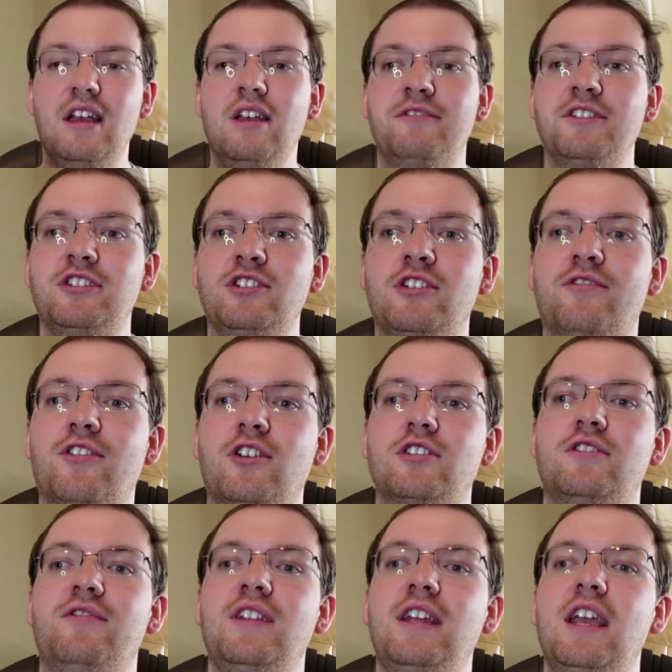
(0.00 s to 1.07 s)
If this is your
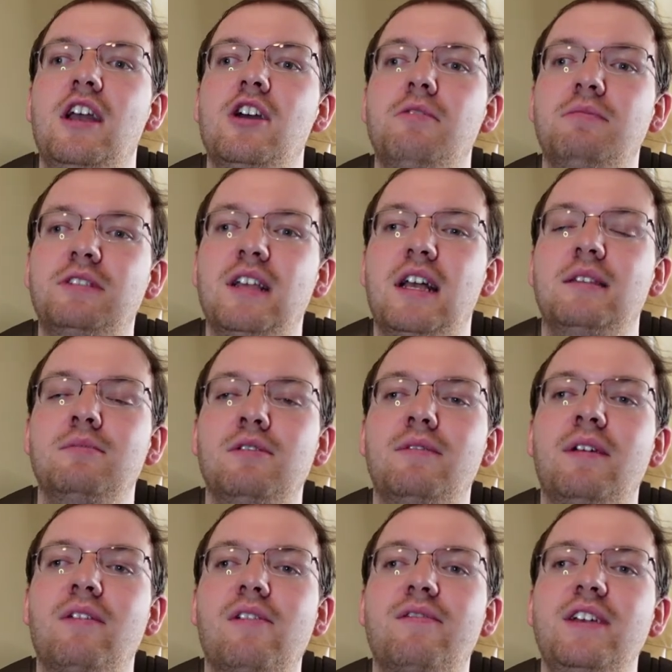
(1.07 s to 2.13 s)
first video besides
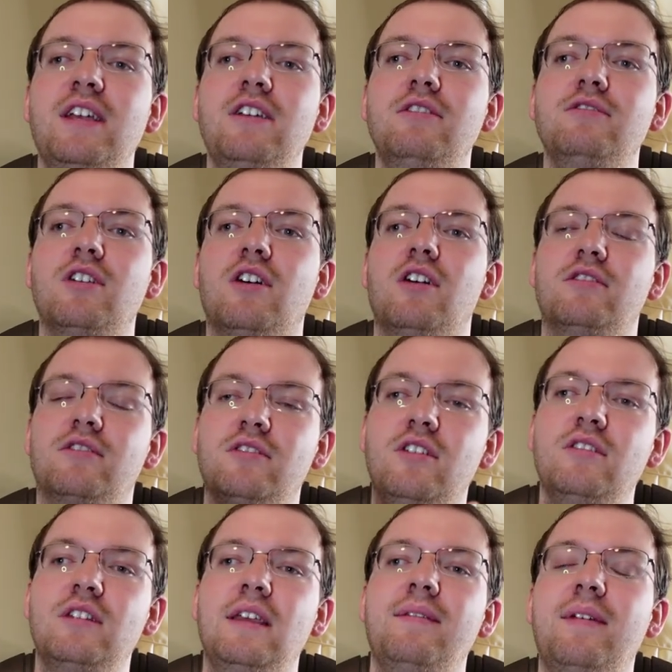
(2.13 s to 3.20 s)
movie reviews, I also
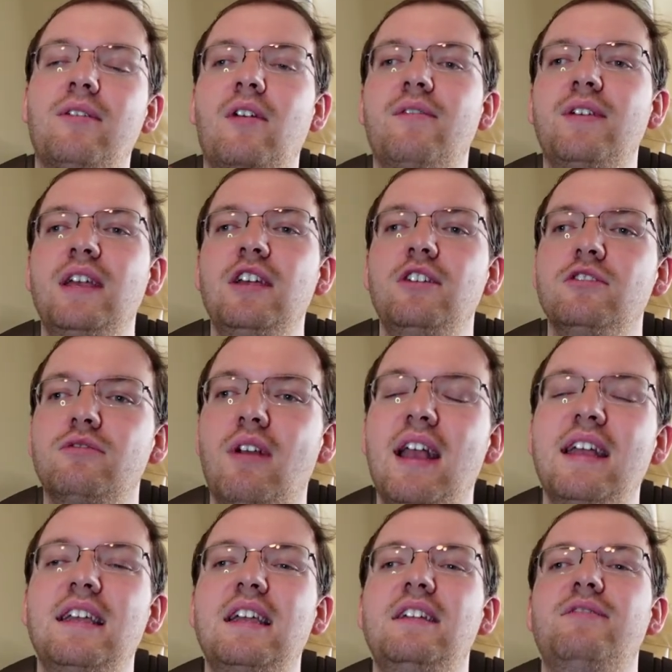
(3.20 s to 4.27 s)
do TV reviews,
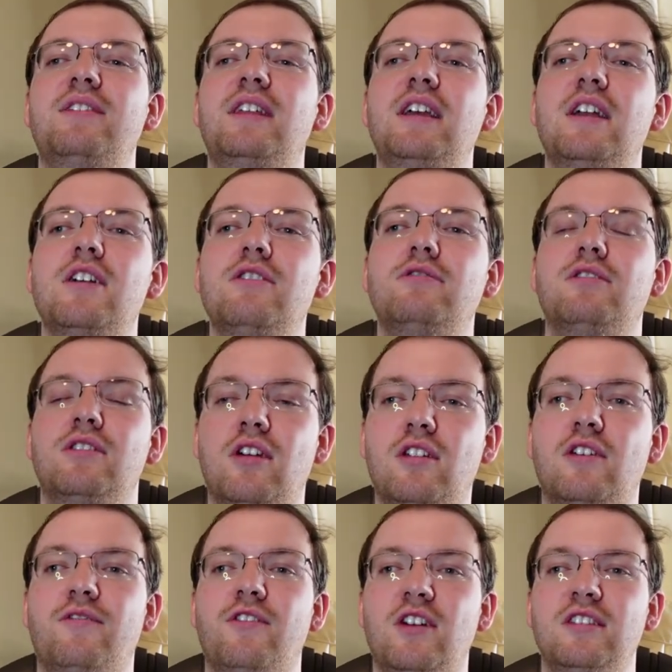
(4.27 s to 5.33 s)
ranking videos, and
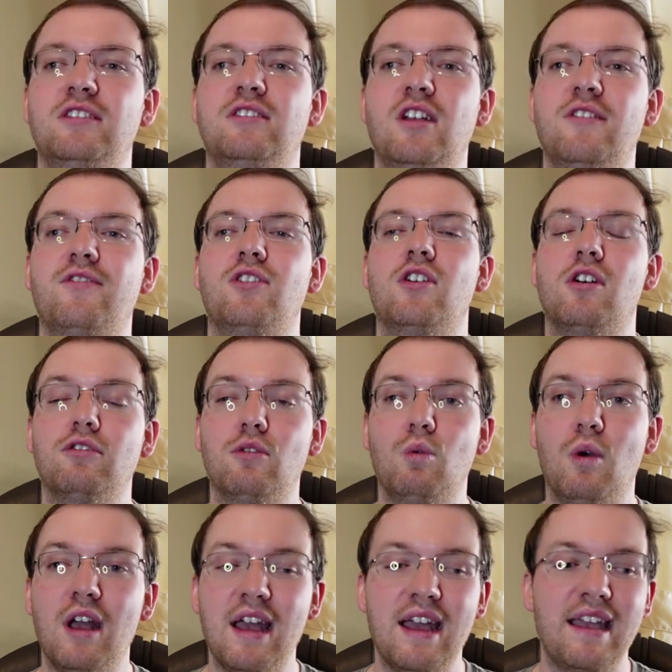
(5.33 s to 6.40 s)
other fun stuff along the
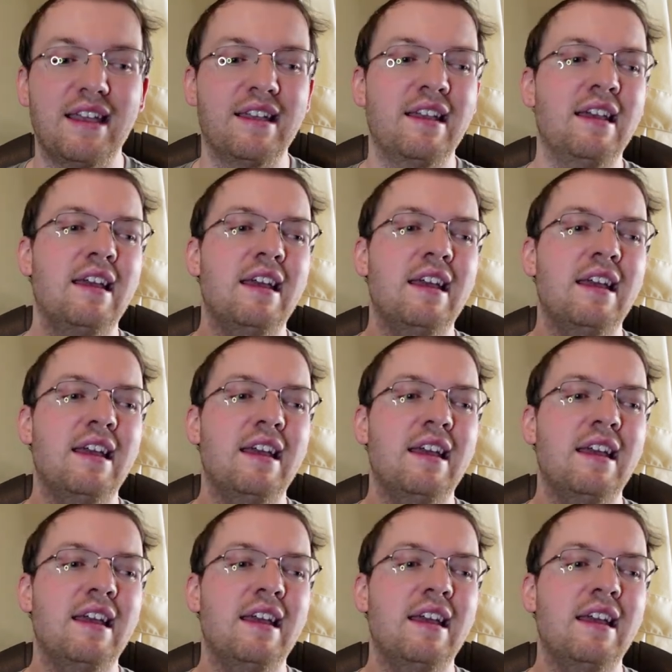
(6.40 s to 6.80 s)
way.